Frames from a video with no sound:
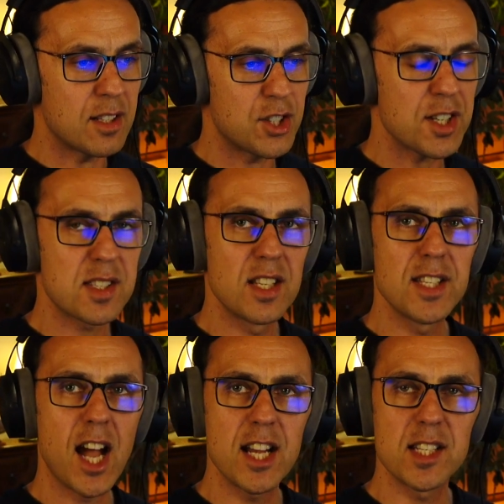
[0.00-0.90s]
just a
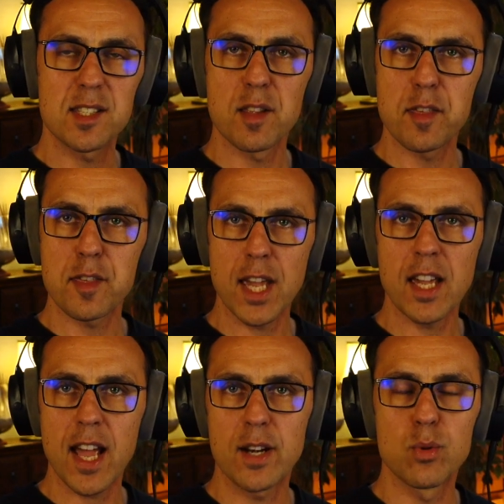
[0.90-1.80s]
nice
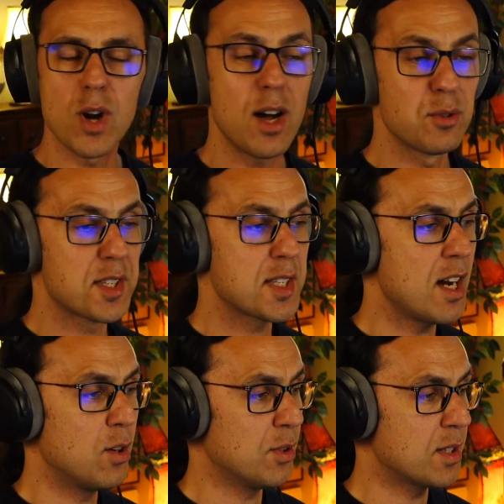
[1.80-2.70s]
thick and round
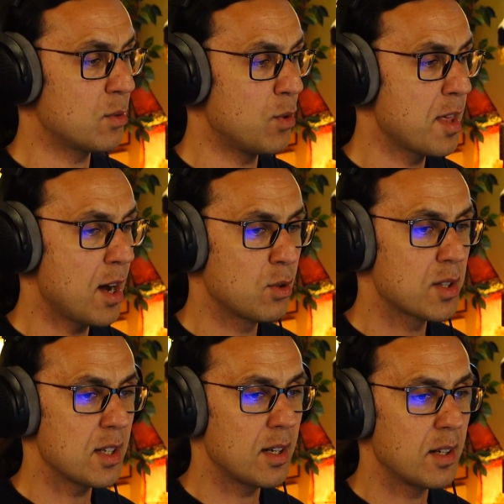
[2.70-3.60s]
sound
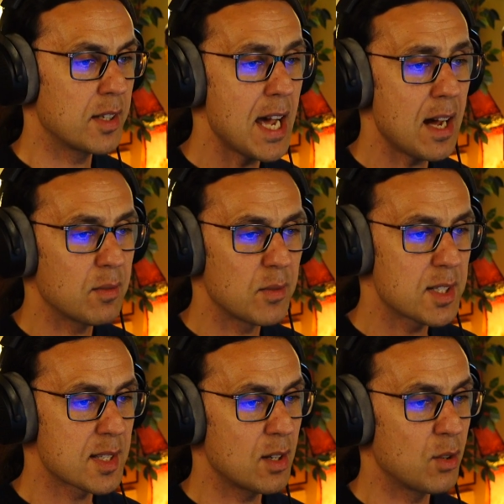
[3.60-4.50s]
without
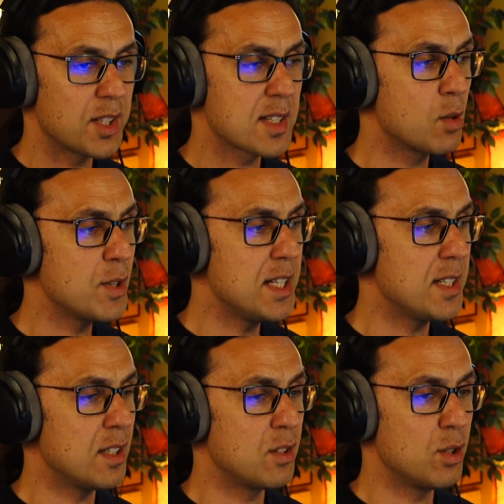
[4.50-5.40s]
it's so
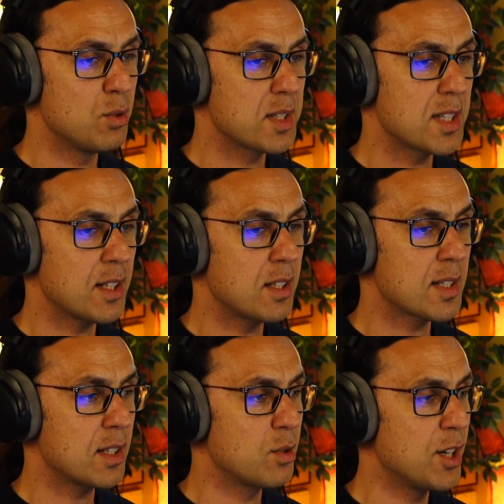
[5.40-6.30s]
easy to use
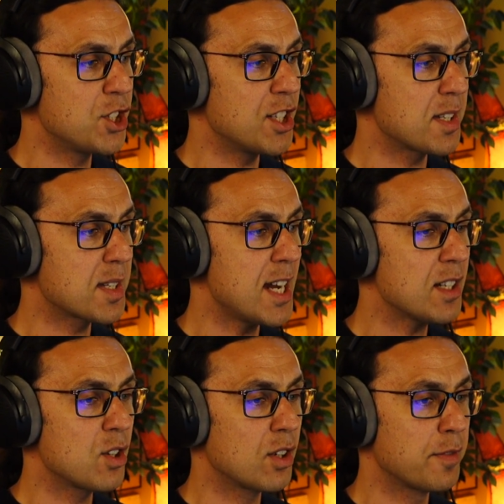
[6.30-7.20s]
saturation. And
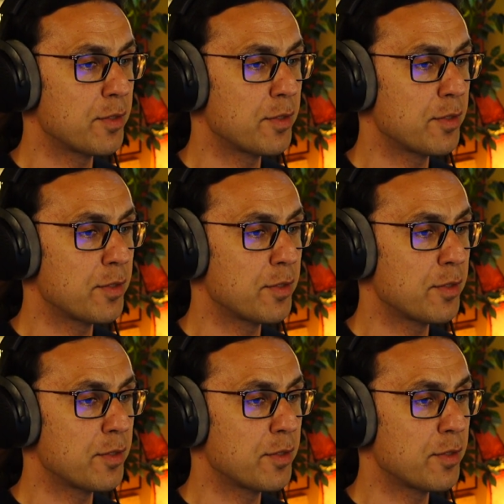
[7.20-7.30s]
Saturn